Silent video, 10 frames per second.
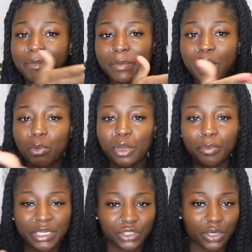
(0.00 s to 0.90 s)
Maybe I'll put a
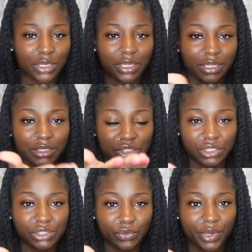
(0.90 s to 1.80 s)
picture on the,
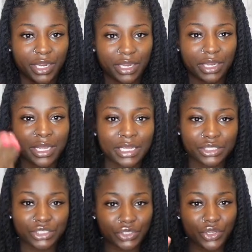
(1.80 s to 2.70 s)
the screen
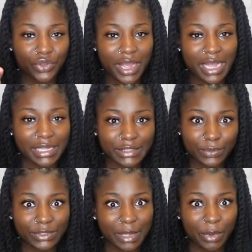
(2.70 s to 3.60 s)
to show you guys
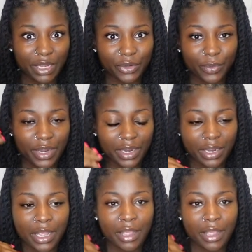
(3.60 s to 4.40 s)
what type of underwear.